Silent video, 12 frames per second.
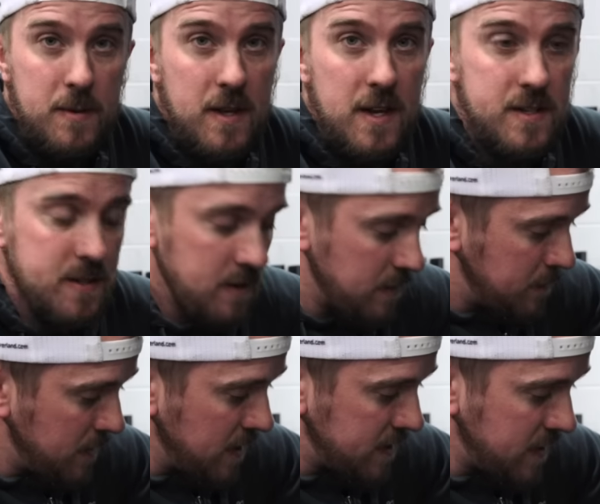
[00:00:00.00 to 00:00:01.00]
and play, so
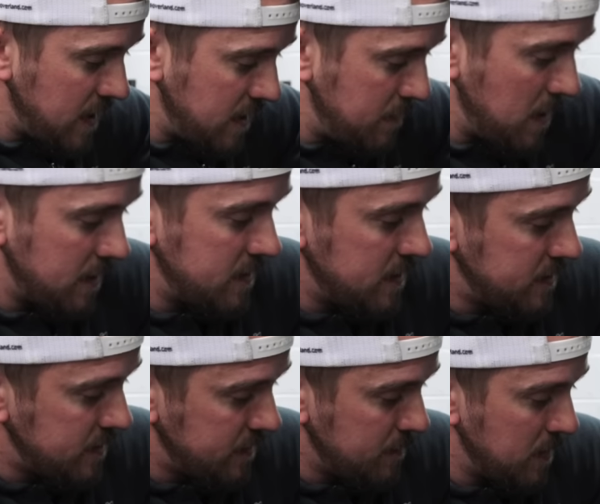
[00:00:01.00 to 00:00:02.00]
pretty excited about this.
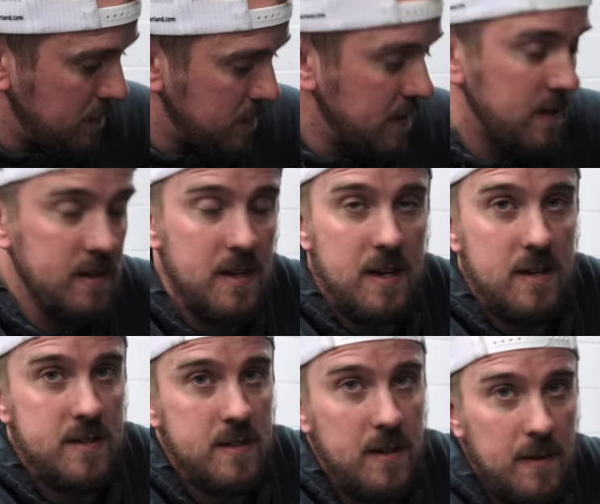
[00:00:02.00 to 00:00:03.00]
It's gonna be a pretty clean
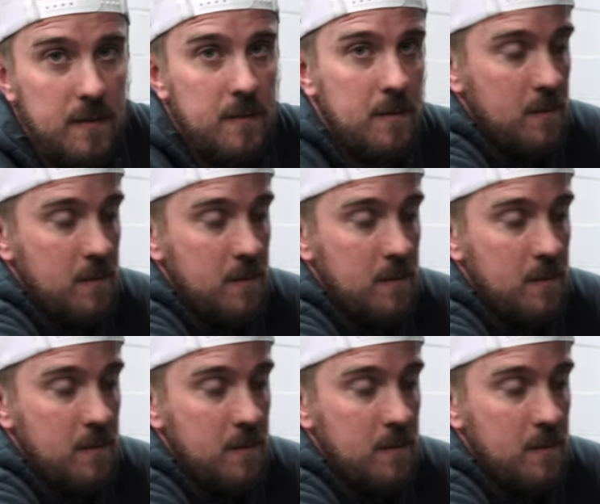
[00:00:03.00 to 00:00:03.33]
install.